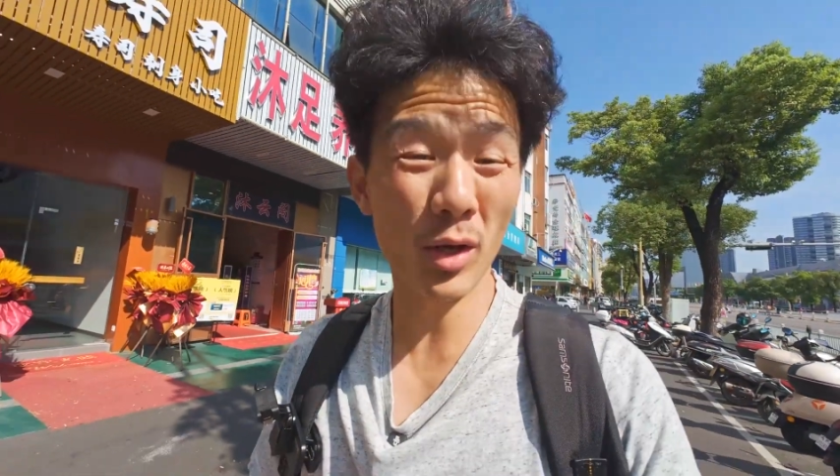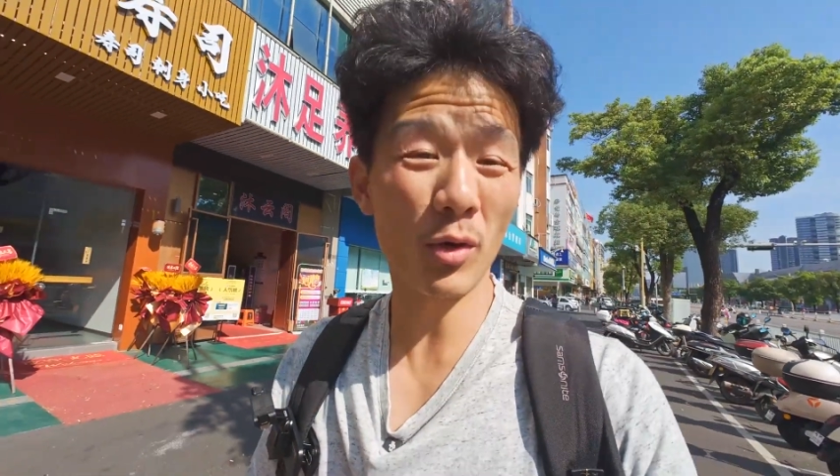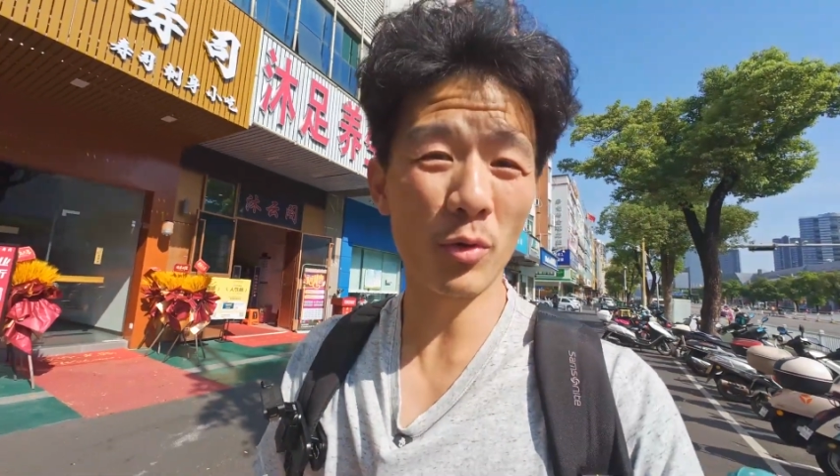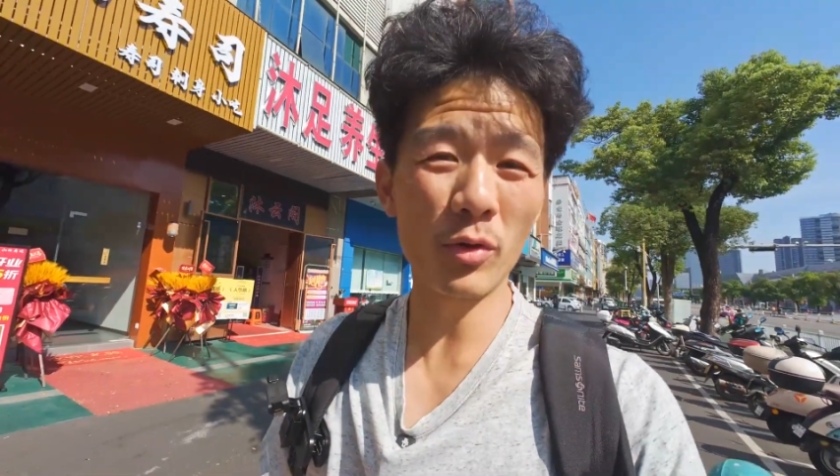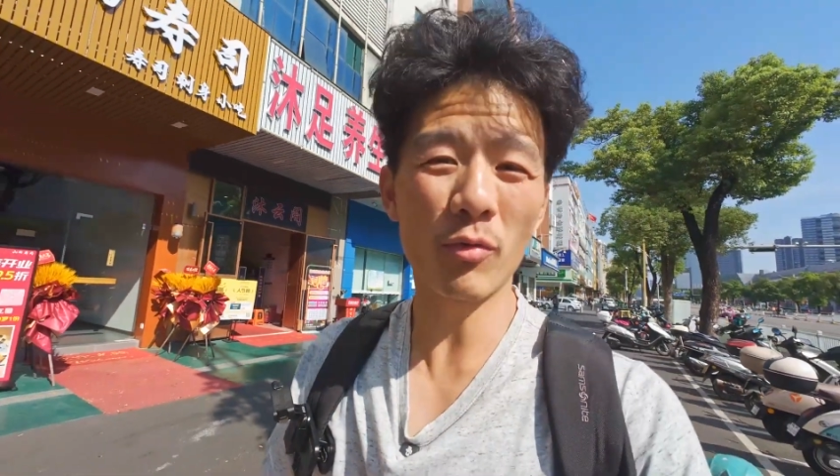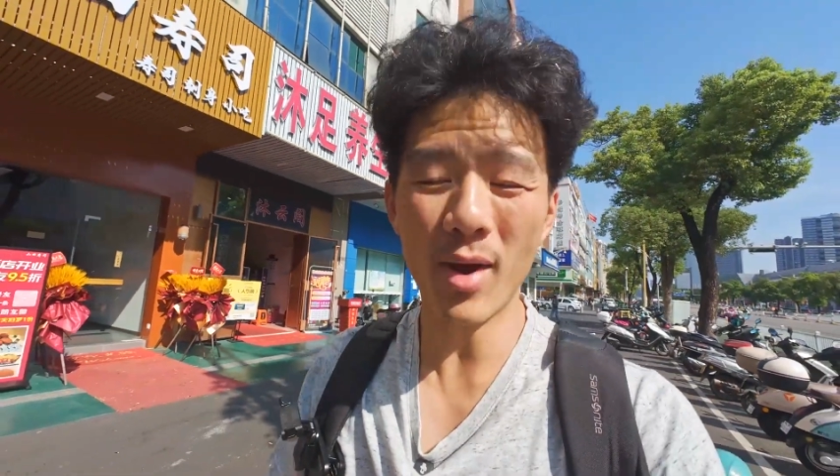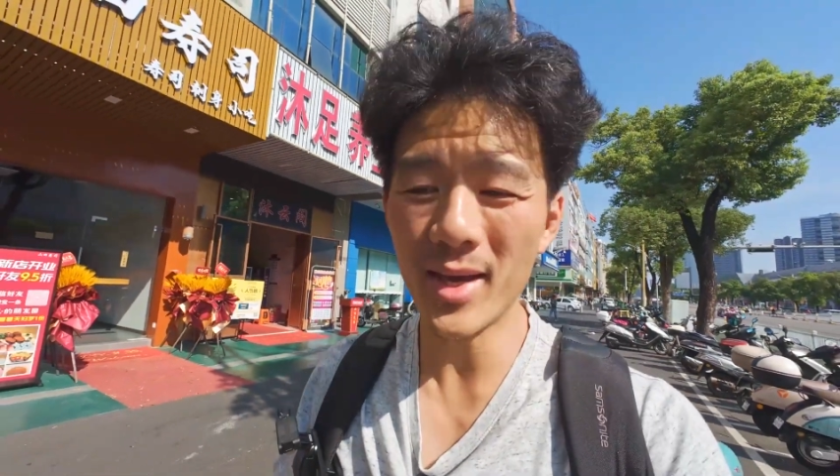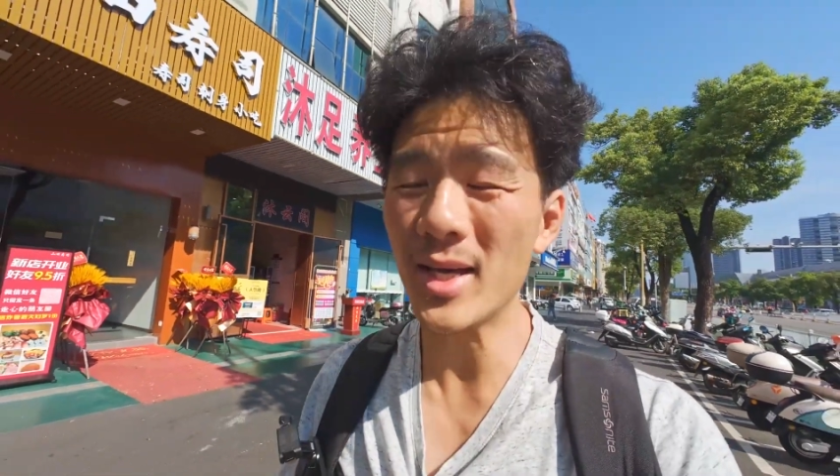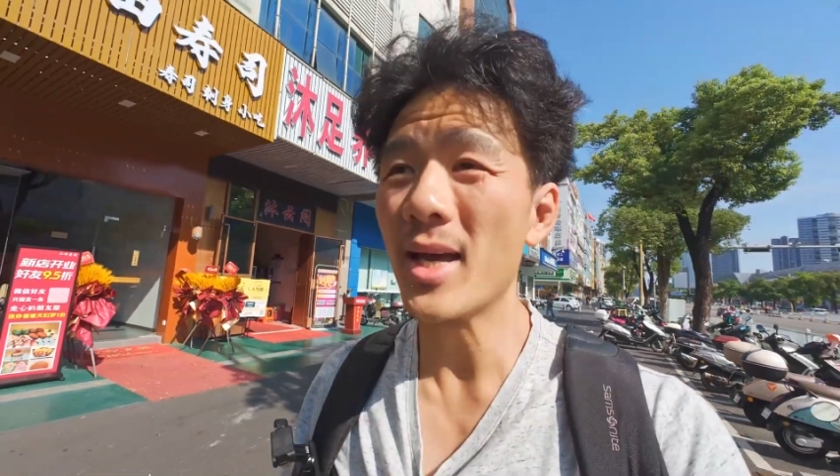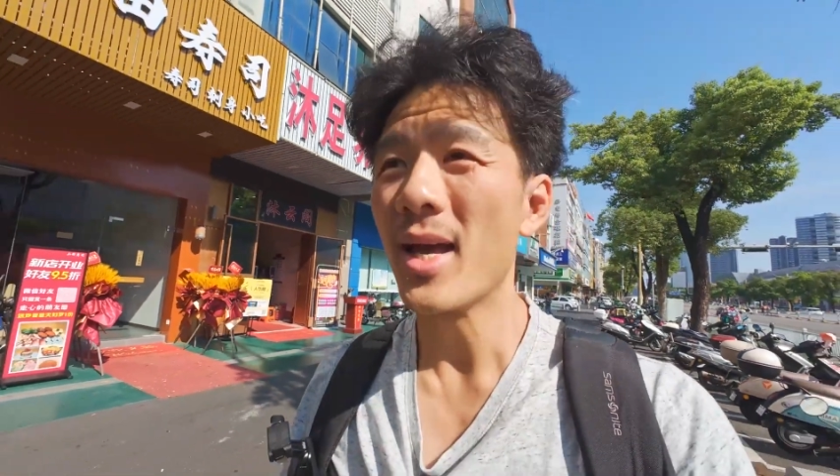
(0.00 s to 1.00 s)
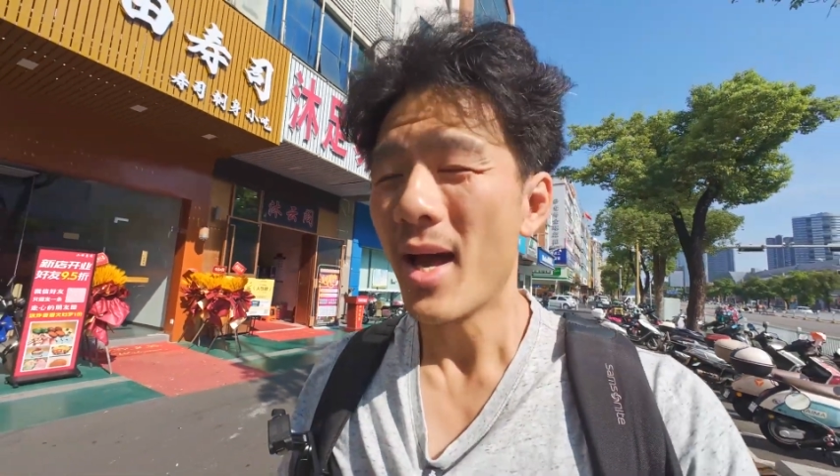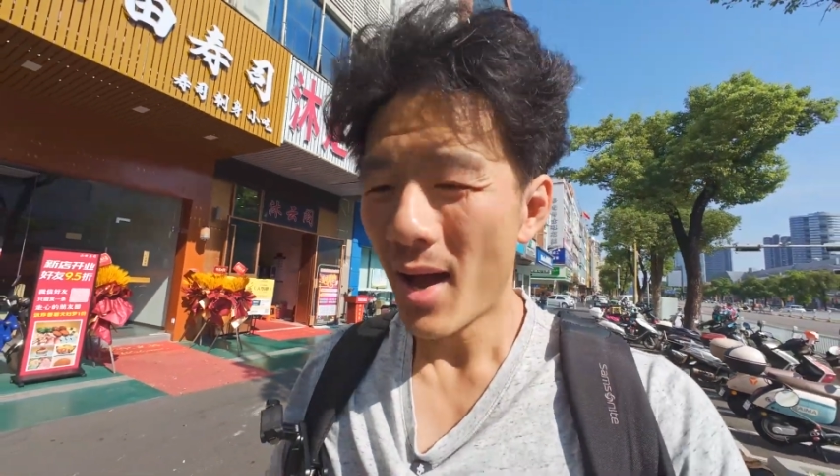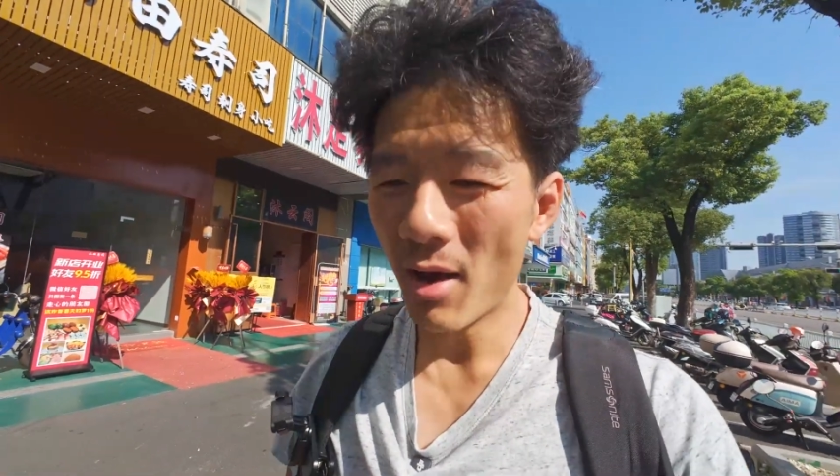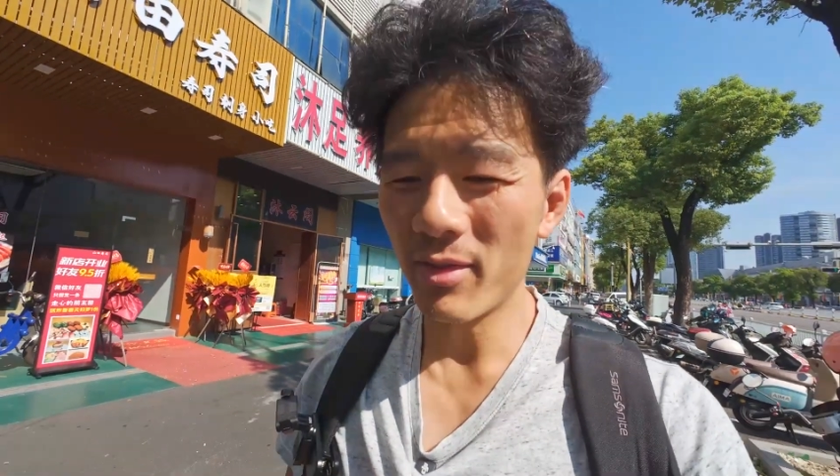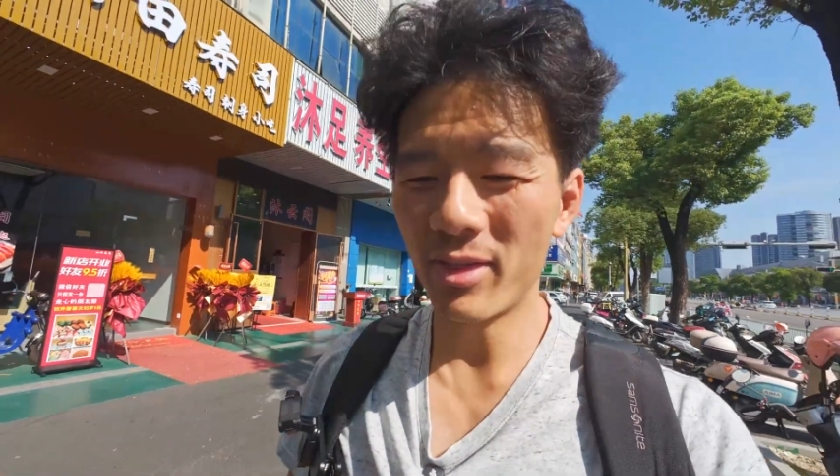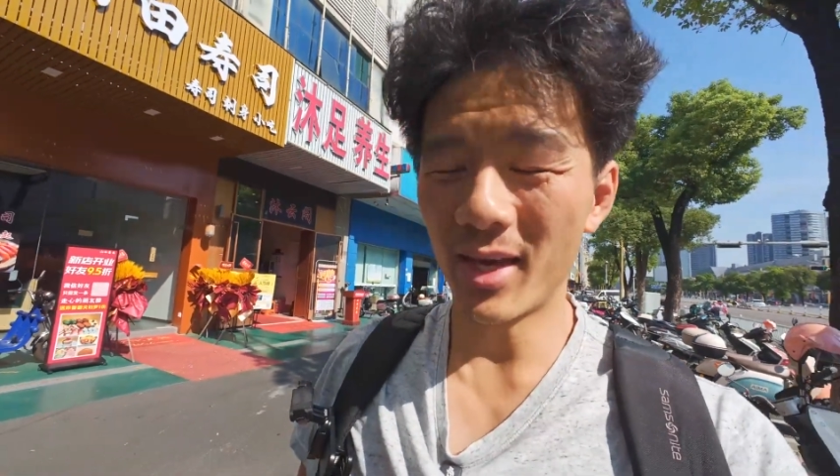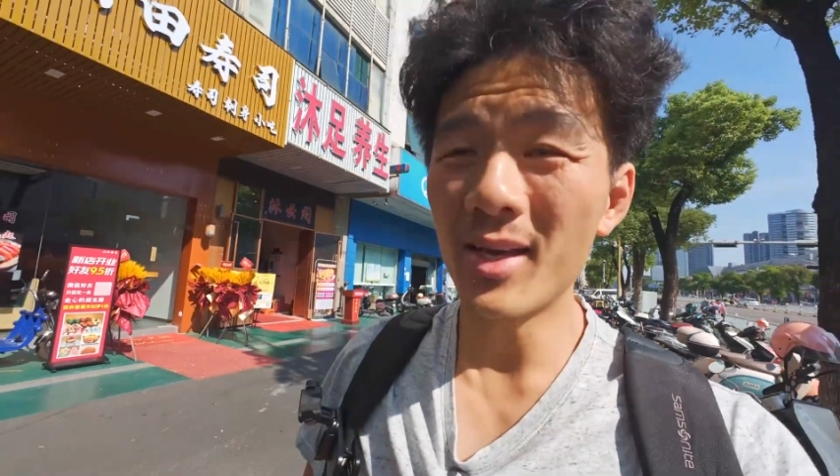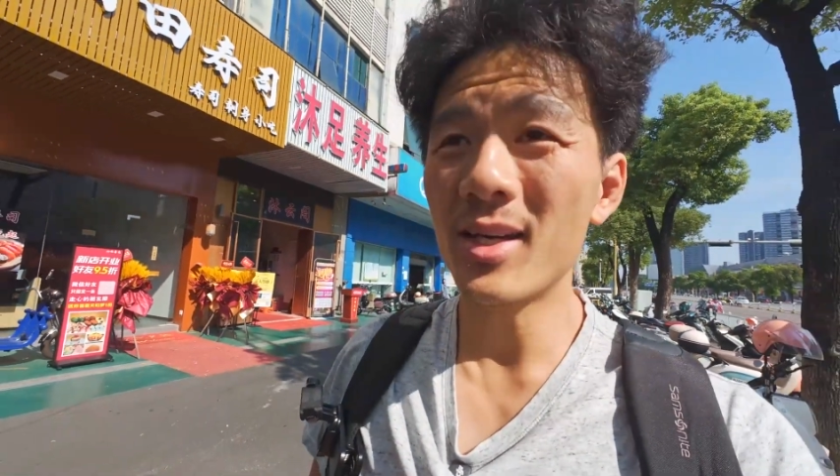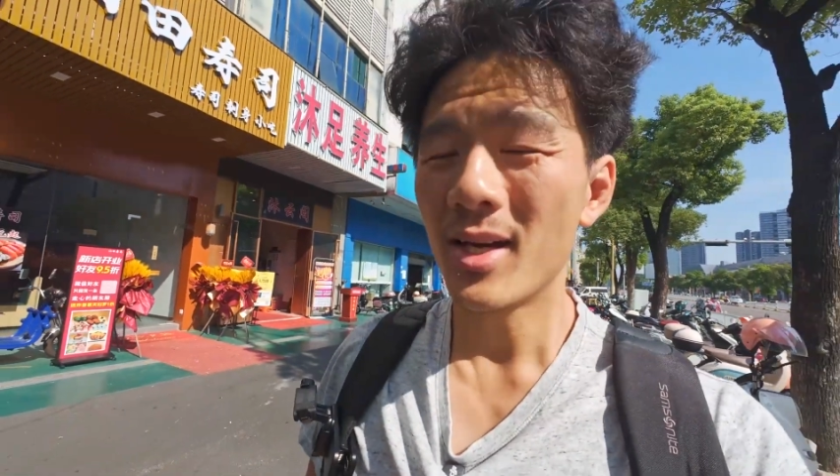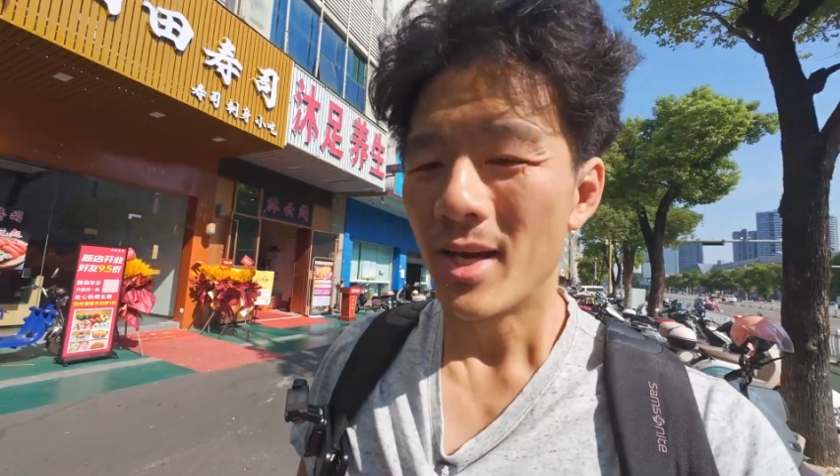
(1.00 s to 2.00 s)
pretty good rate, I
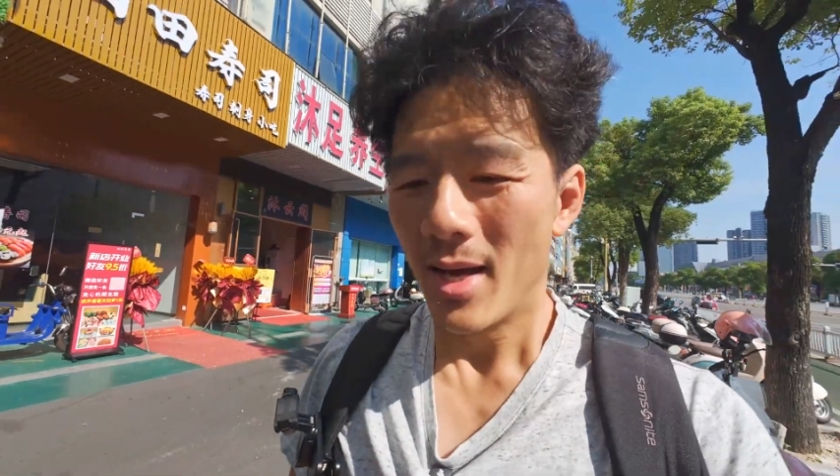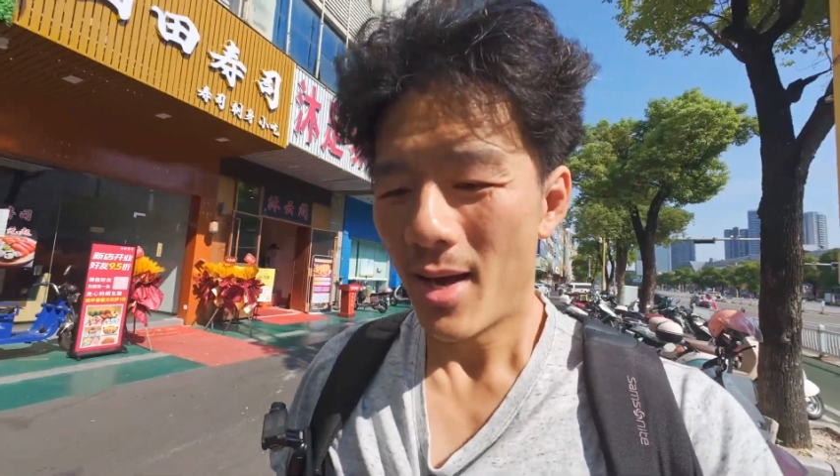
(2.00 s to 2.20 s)
think.